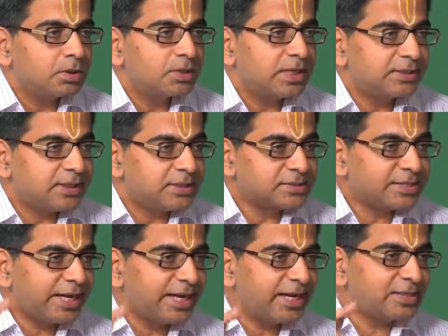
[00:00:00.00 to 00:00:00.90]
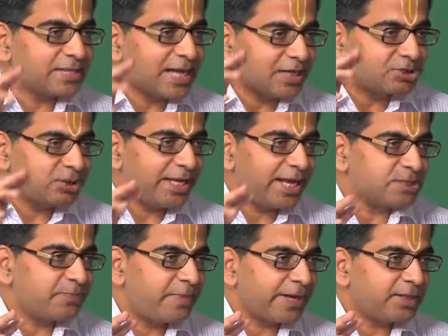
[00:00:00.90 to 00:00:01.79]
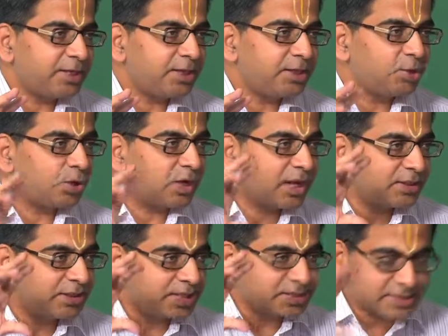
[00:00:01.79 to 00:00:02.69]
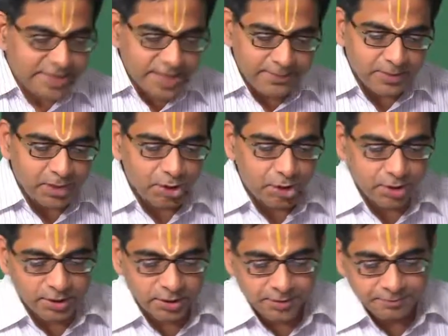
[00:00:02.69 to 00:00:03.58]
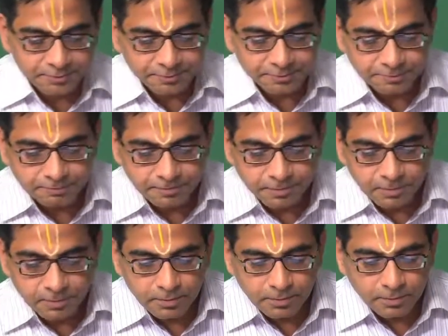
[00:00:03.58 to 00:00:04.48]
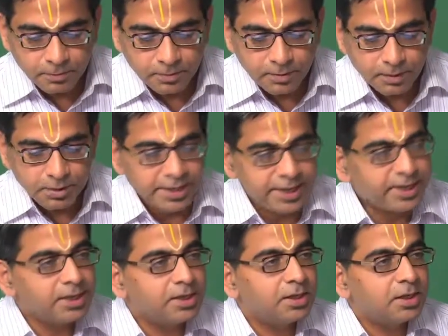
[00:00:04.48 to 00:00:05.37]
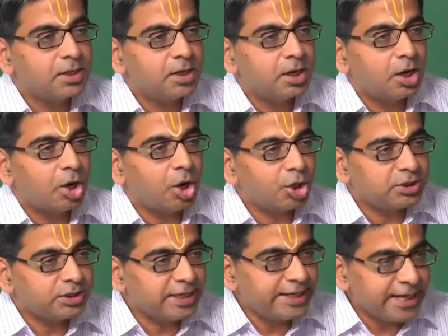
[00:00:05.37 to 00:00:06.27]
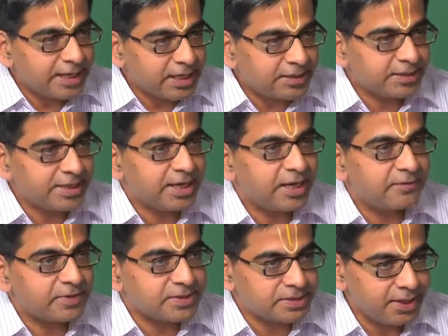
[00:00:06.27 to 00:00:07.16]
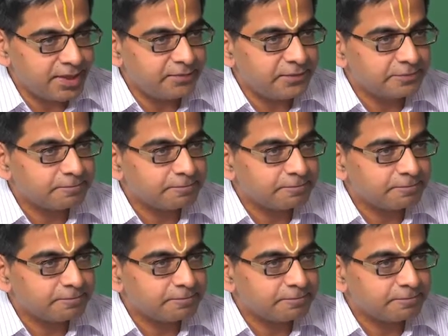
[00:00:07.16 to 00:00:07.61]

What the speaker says: The other side is actually expected to run the same algorithm, right, on the data that they have received,